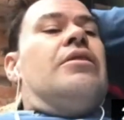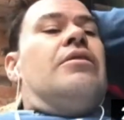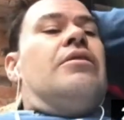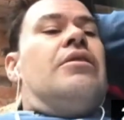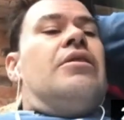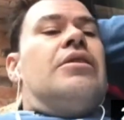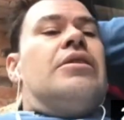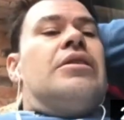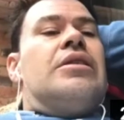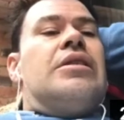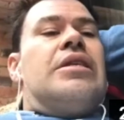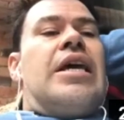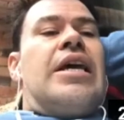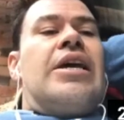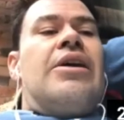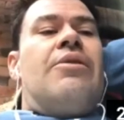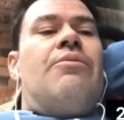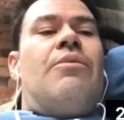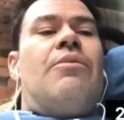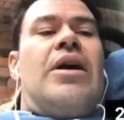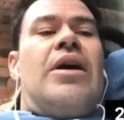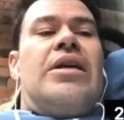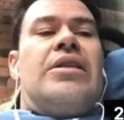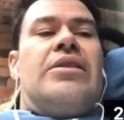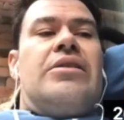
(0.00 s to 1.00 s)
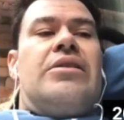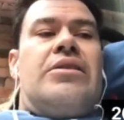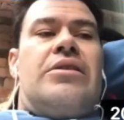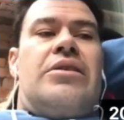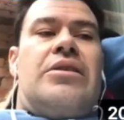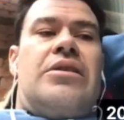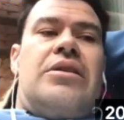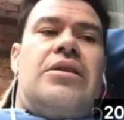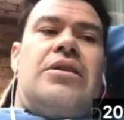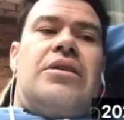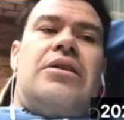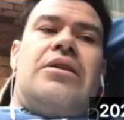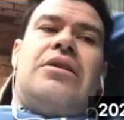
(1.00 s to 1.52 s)
second
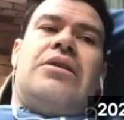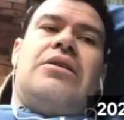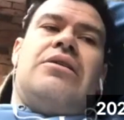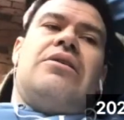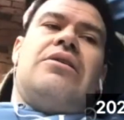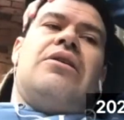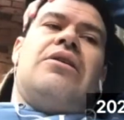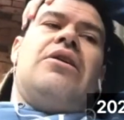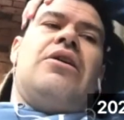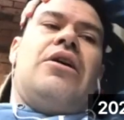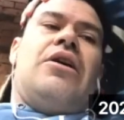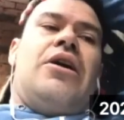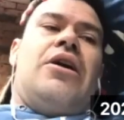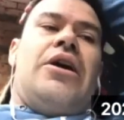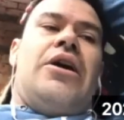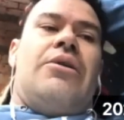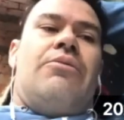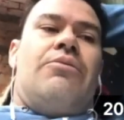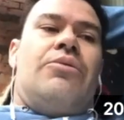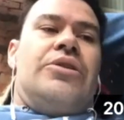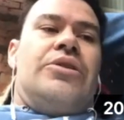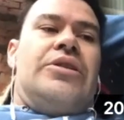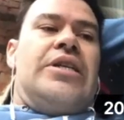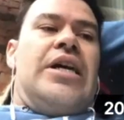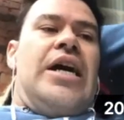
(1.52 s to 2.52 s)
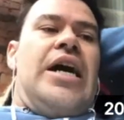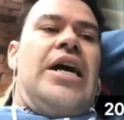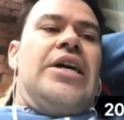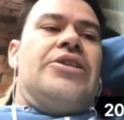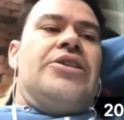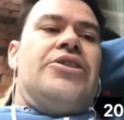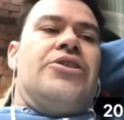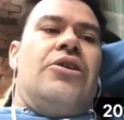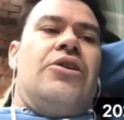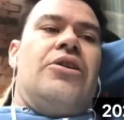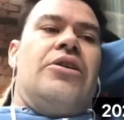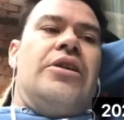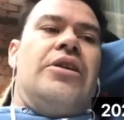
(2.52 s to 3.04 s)
ones I would touch
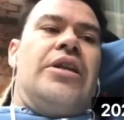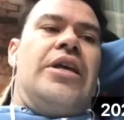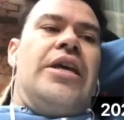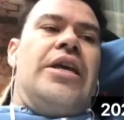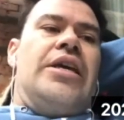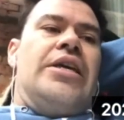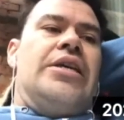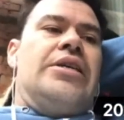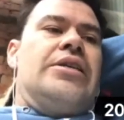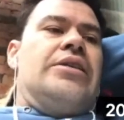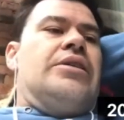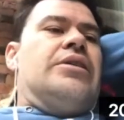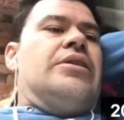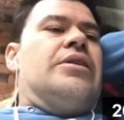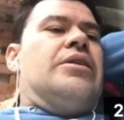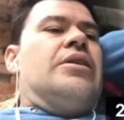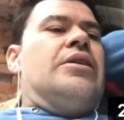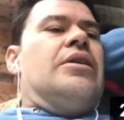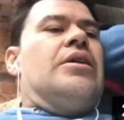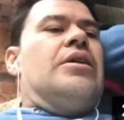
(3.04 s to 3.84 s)
on is